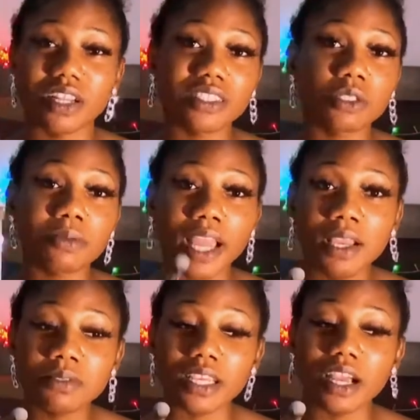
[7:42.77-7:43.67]
There are some
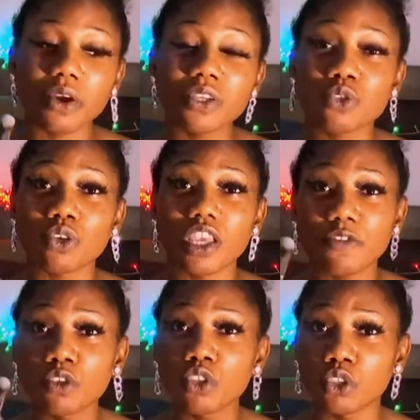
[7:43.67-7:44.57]
times that you're going to
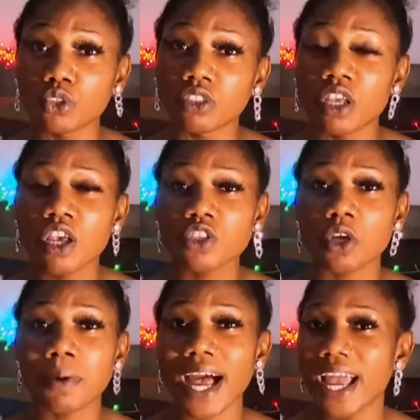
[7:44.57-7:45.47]
even use
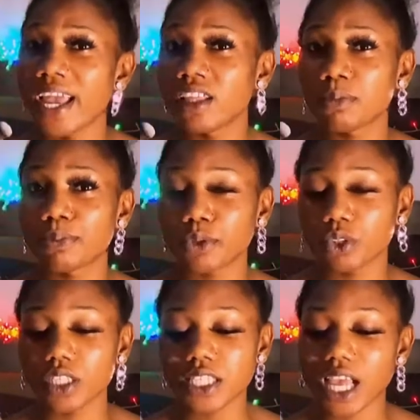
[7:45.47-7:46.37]
some high-end
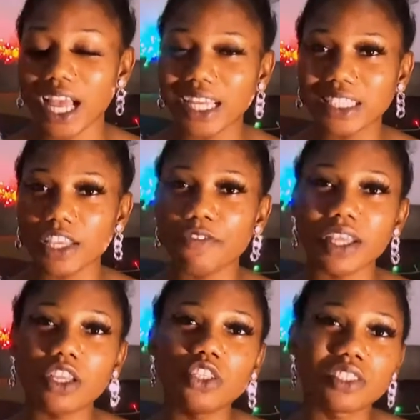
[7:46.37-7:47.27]
products, and if
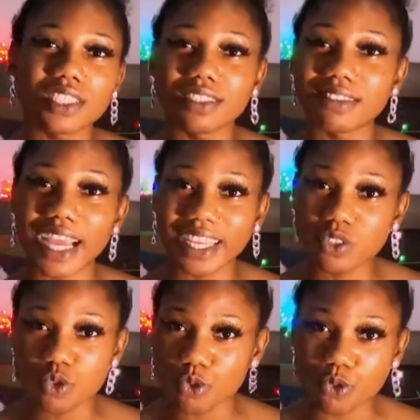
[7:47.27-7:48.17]
you're not using the right
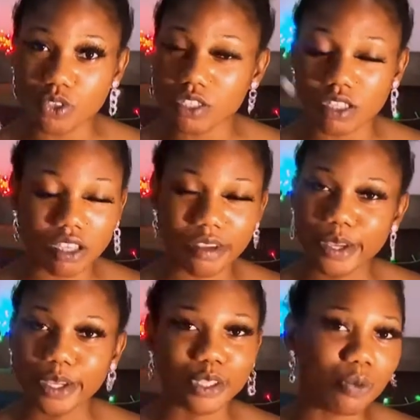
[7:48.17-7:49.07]
tools,
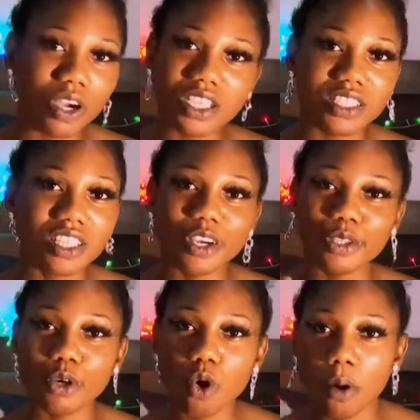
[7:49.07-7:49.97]
your work is not
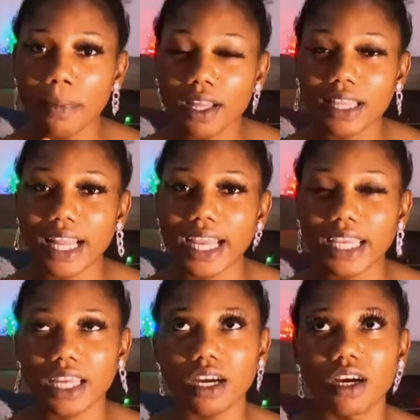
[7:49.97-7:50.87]
going to come out like